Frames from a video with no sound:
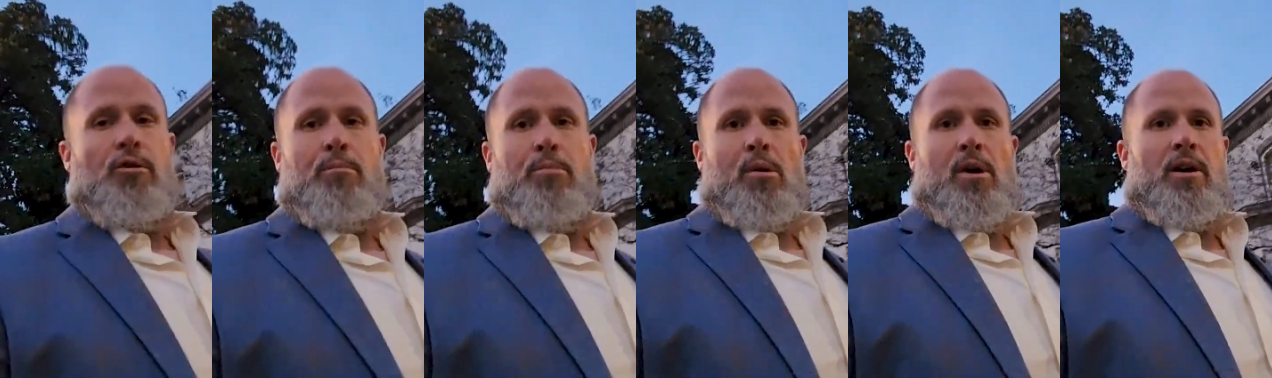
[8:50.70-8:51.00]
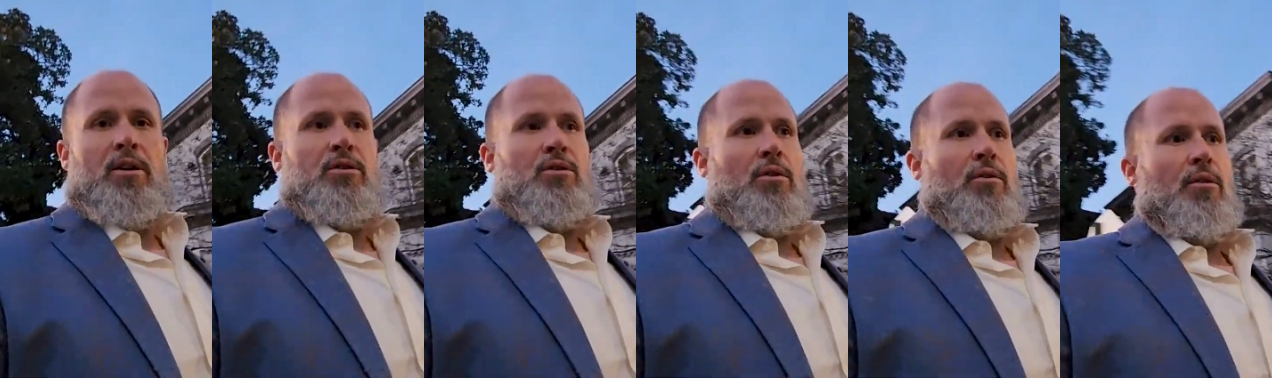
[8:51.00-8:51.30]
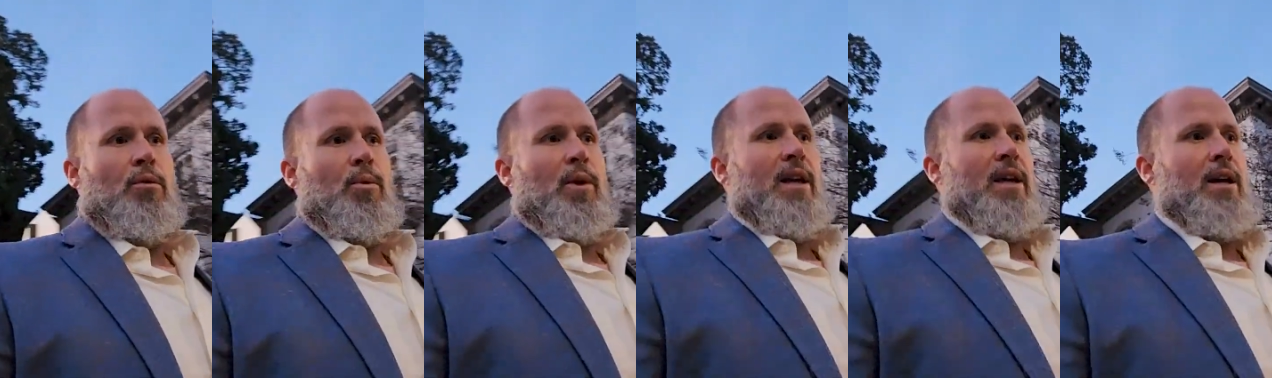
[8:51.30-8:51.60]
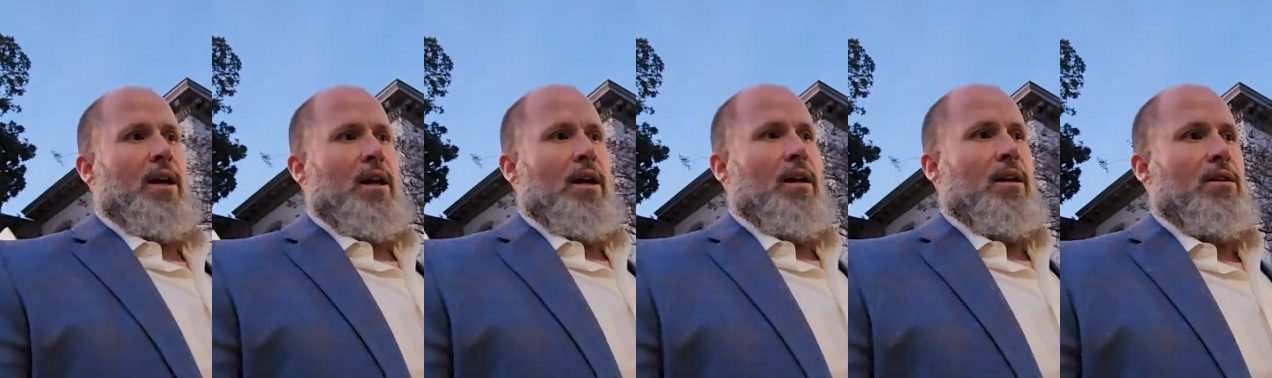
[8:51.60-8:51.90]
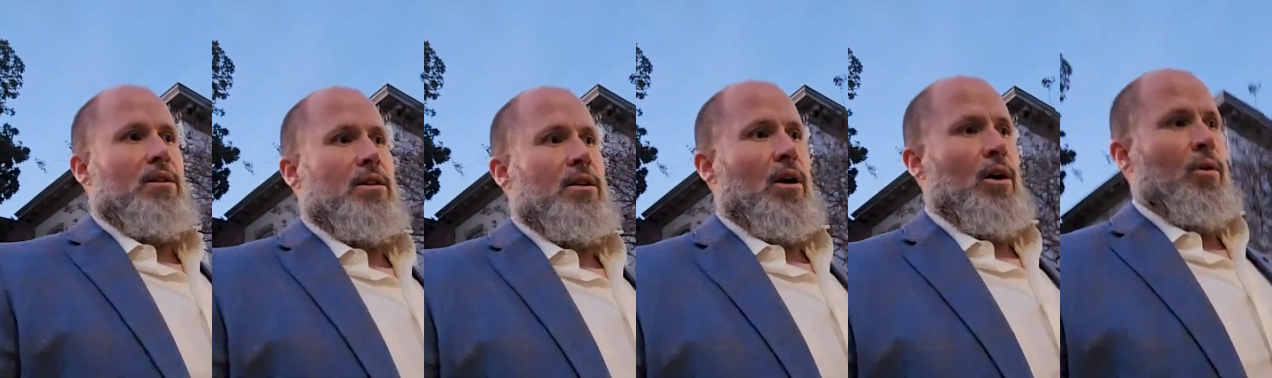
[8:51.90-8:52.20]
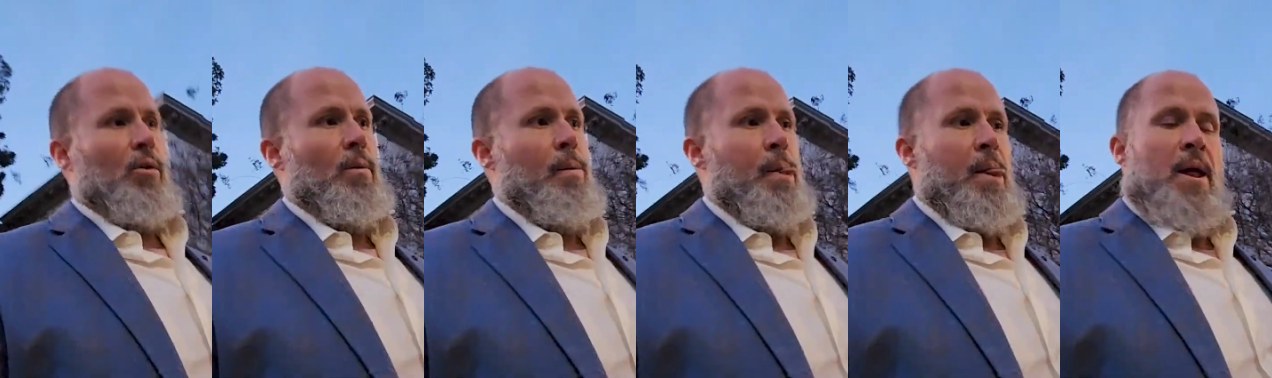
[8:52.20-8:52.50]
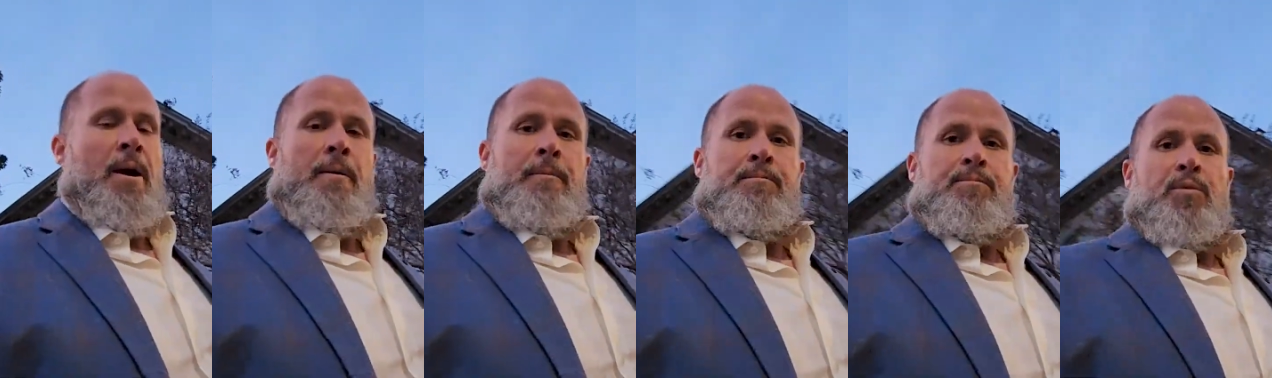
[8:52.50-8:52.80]
brunch on the weekends. So
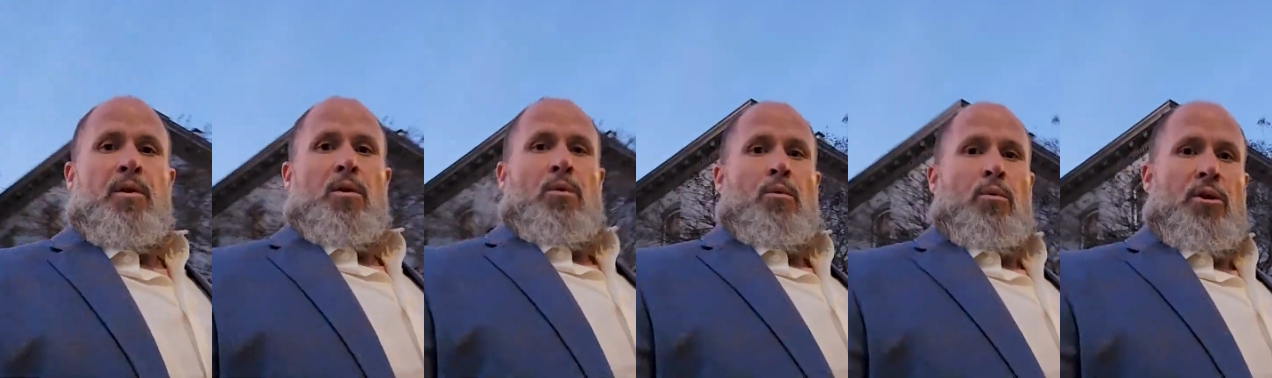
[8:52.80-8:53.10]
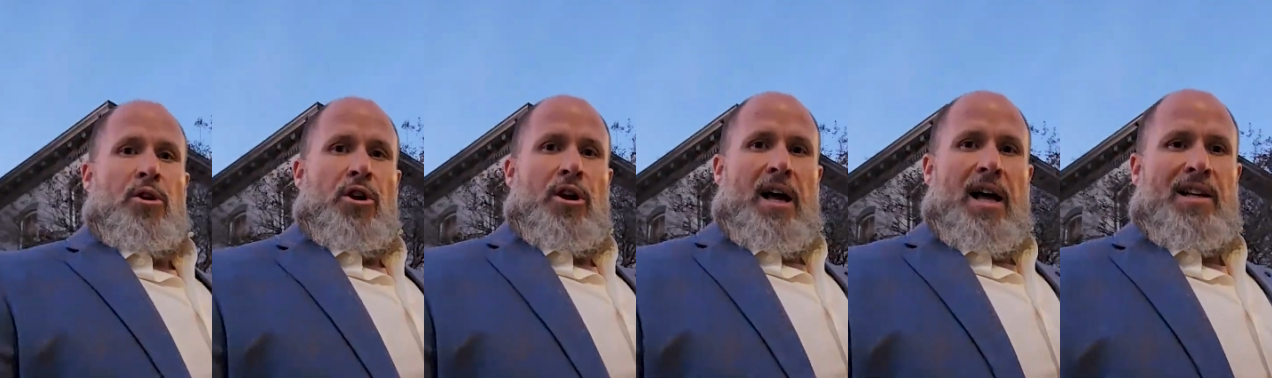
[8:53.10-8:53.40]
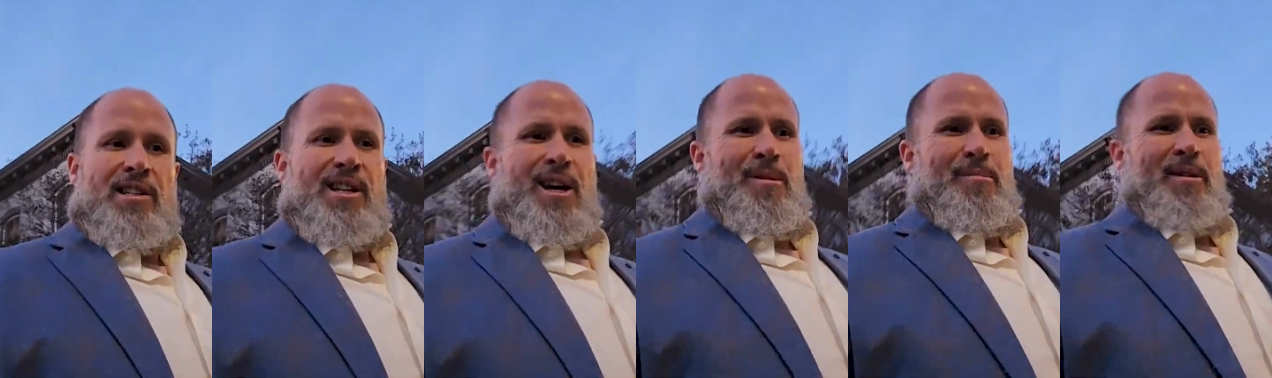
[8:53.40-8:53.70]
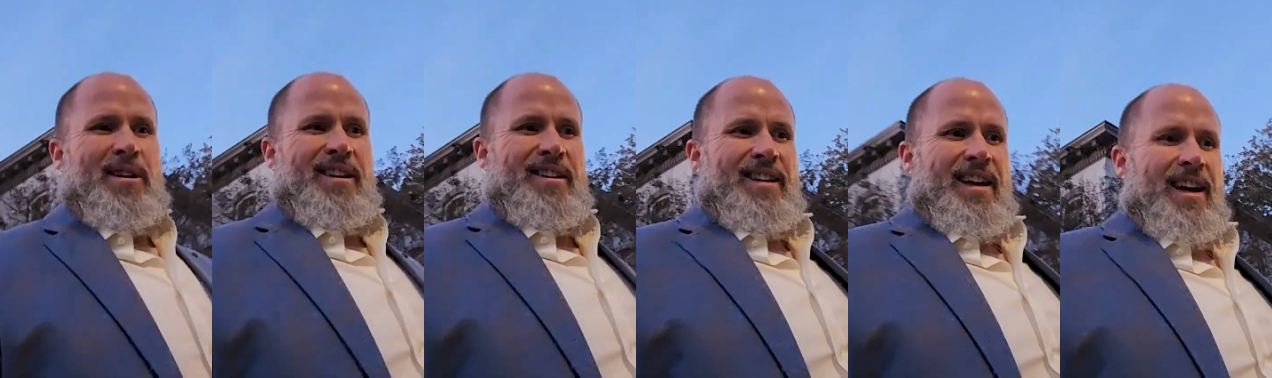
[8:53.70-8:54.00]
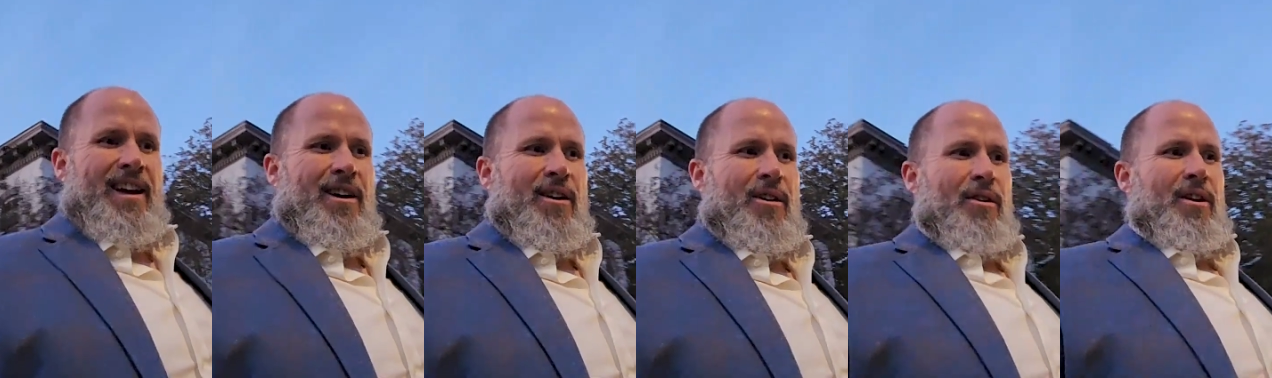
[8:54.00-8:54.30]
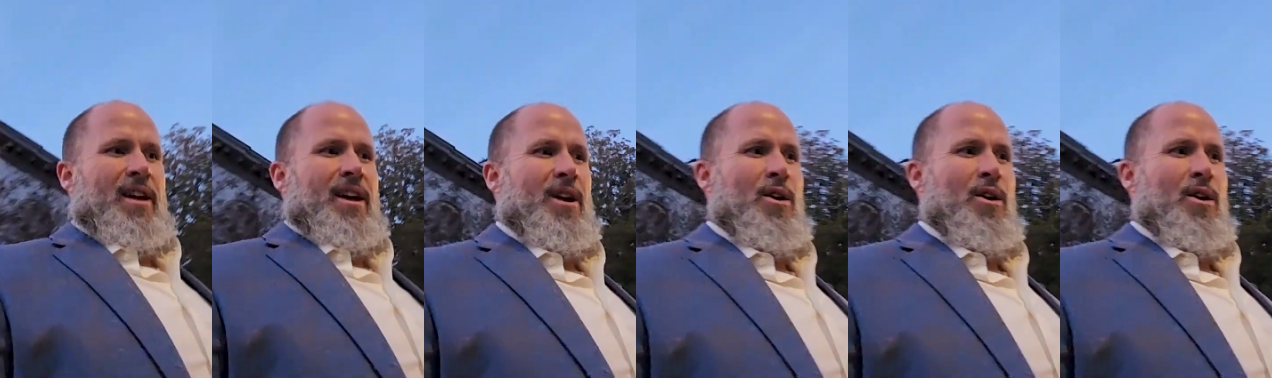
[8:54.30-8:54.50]
when you guys come into town,